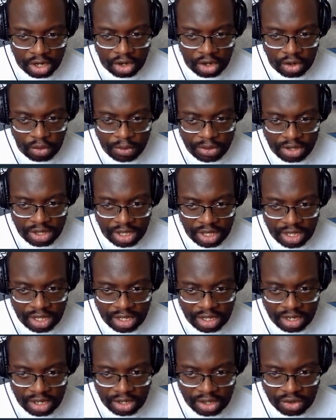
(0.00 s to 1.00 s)
go into
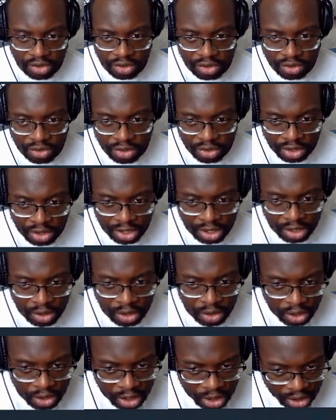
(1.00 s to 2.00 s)
index
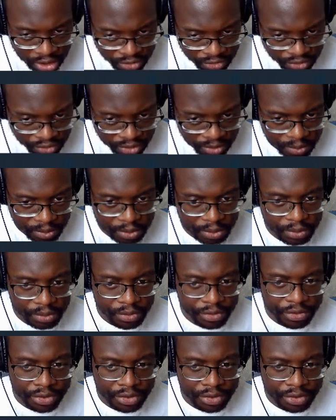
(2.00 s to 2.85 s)
0,